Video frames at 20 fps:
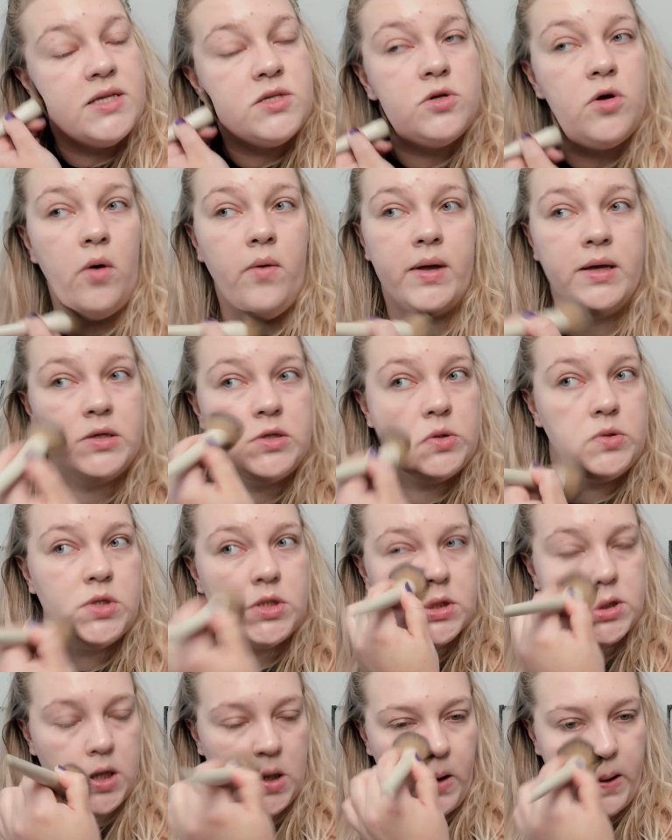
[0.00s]
It's going to
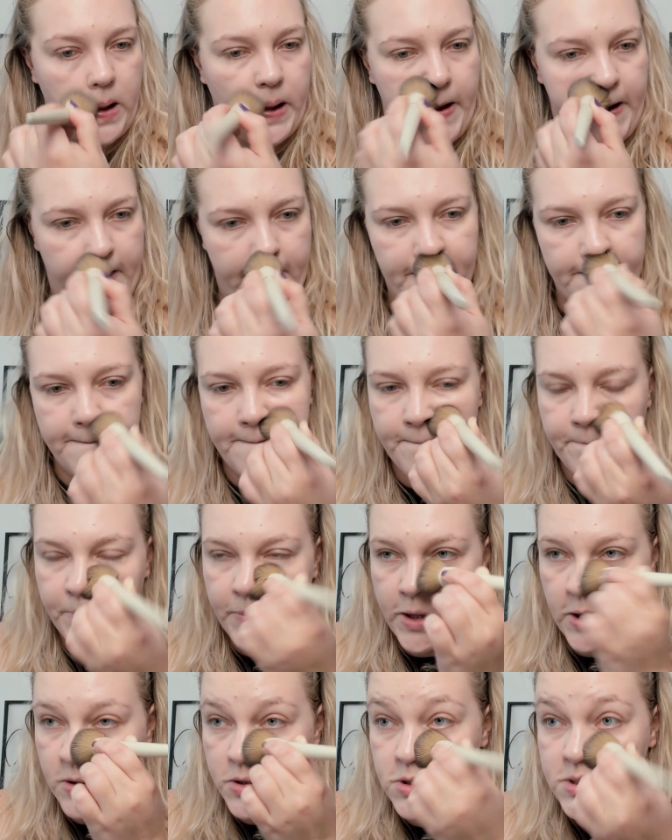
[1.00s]
just look like
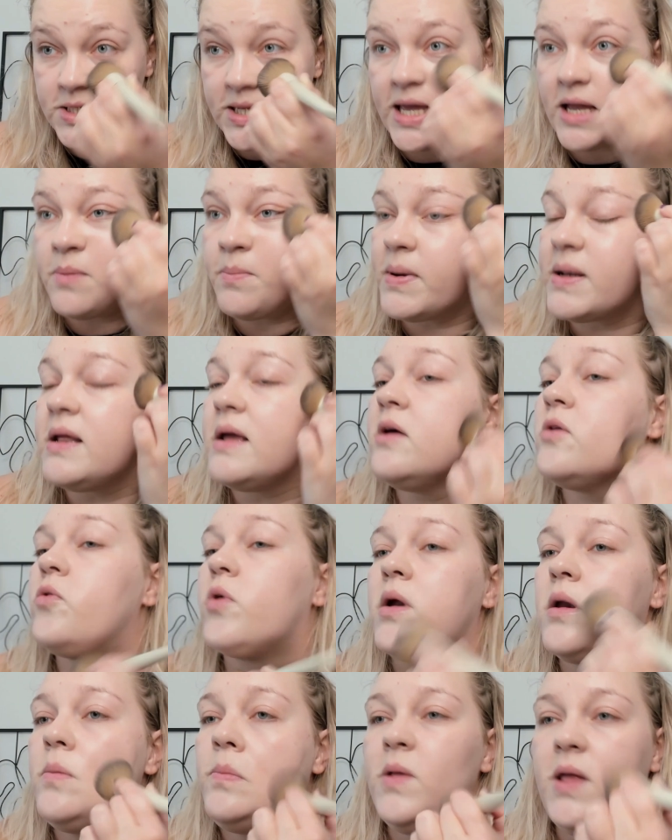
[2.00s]
your skin, but
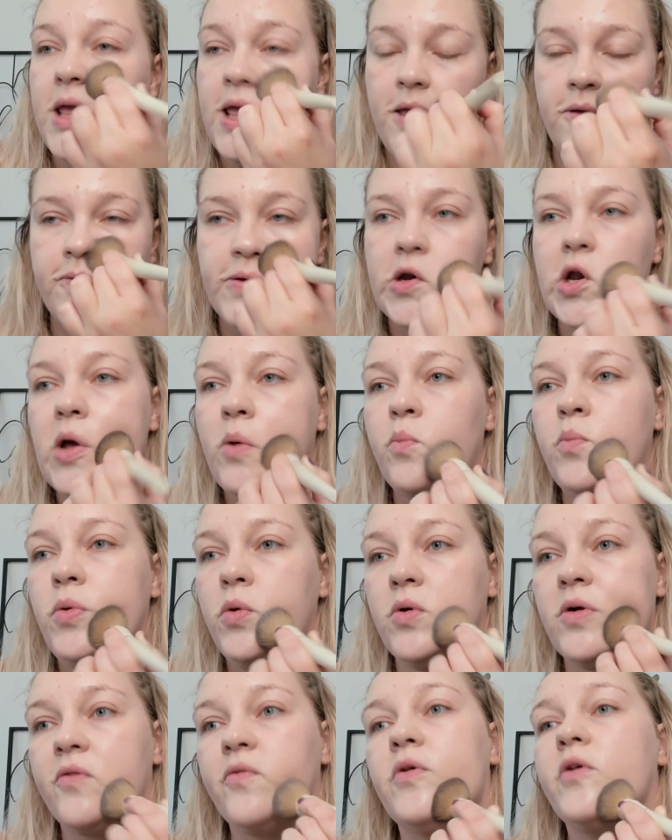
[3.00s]
incredibly even and
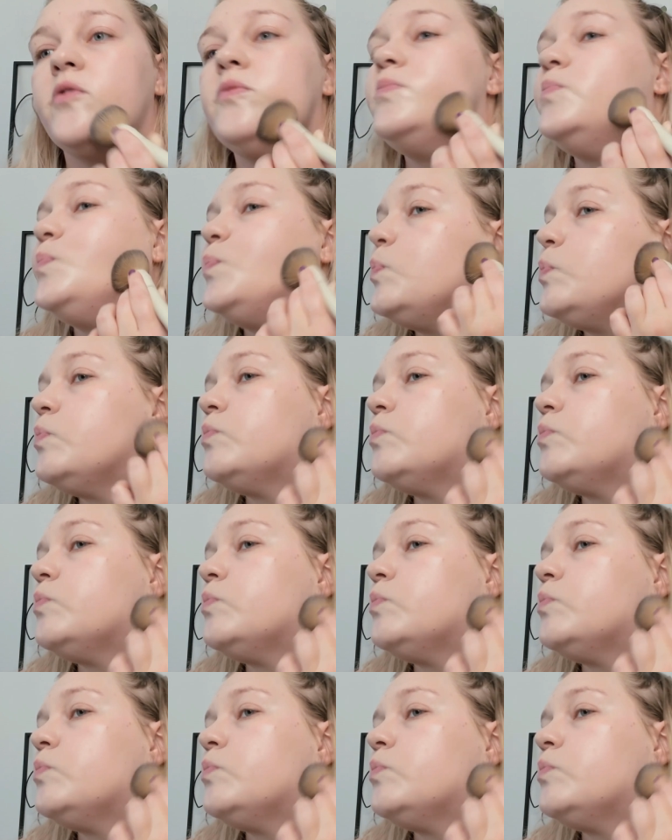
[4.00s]
beautiful.